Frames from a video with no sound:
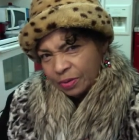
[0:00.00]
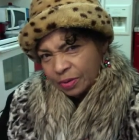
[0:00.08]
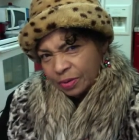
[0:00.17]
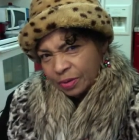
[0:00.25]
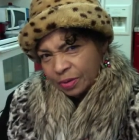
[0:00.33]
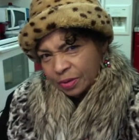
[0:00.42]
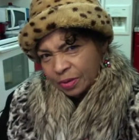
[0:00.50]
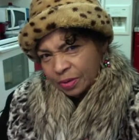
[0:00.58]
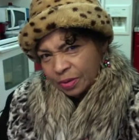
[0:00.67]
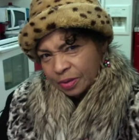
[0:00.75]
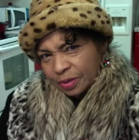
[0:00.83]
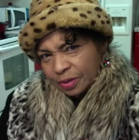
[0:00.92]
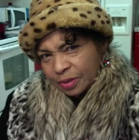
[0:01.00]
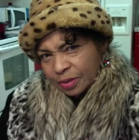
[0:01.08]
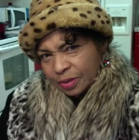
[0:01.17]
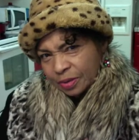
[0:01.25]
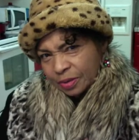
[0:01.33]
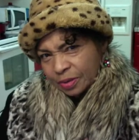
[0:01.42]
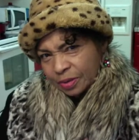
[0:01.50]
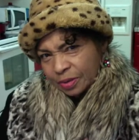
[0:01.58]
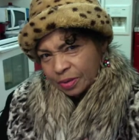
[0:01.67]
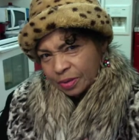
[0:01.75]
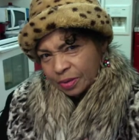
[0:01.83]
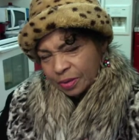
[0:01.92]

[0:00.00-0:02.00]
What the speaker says: (no one is talking)